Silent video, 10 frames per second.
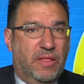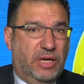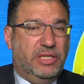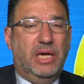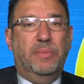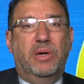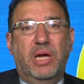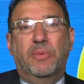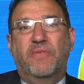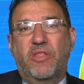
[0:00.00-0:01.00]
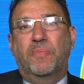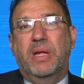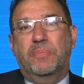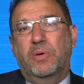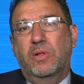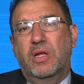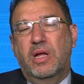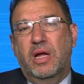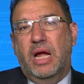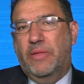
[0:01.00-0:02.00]
There's a number, number of other people,
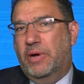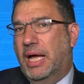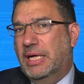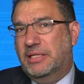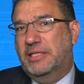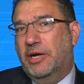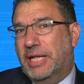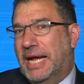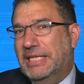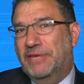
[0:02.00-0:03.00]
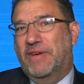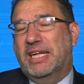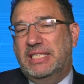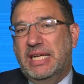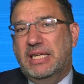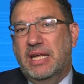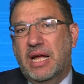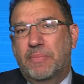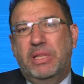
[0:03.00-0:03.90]
and they're not necessarily anti-vaccine,